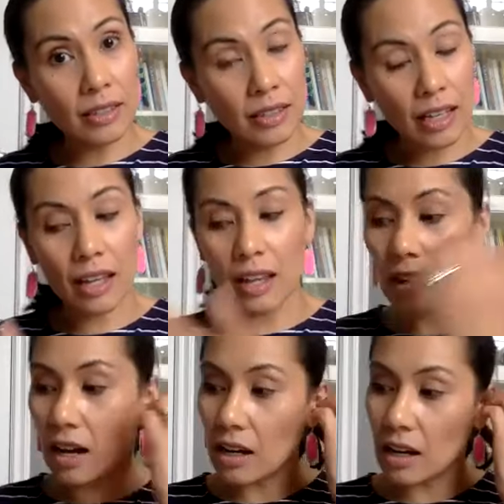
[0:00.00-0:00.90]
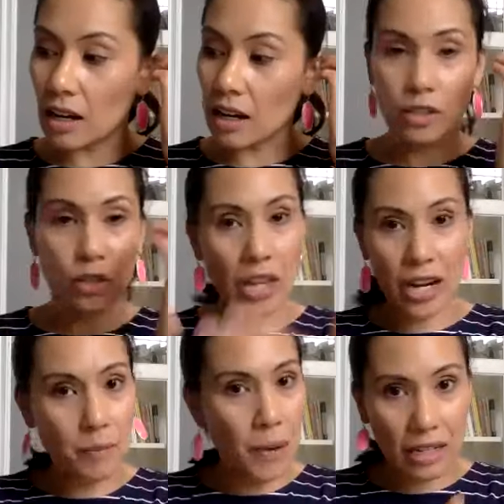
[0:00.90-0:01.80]
and so then
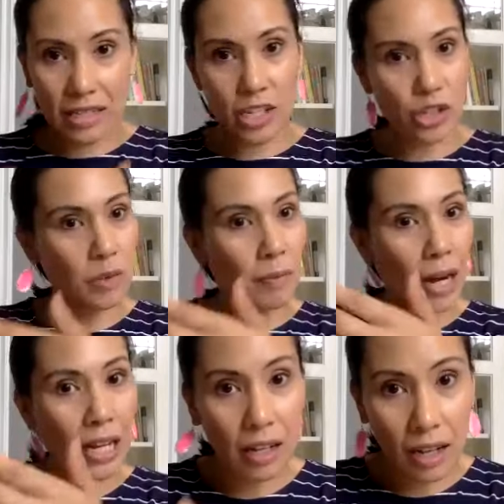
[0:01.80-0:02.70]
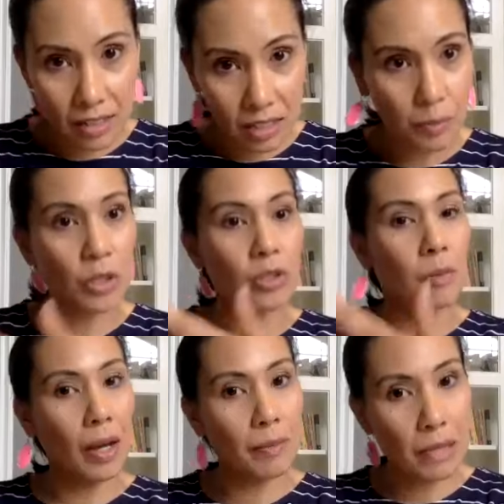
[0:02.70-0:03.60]
I'm paying attention to my customers and
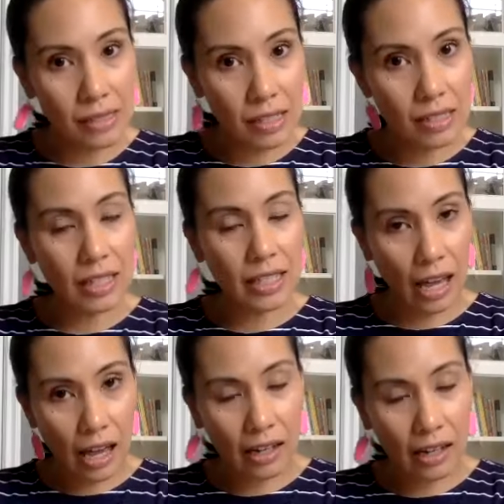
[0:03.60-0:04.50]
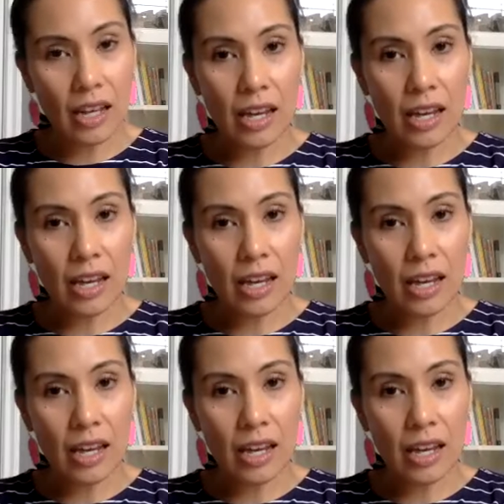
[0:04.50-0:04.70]
my business again.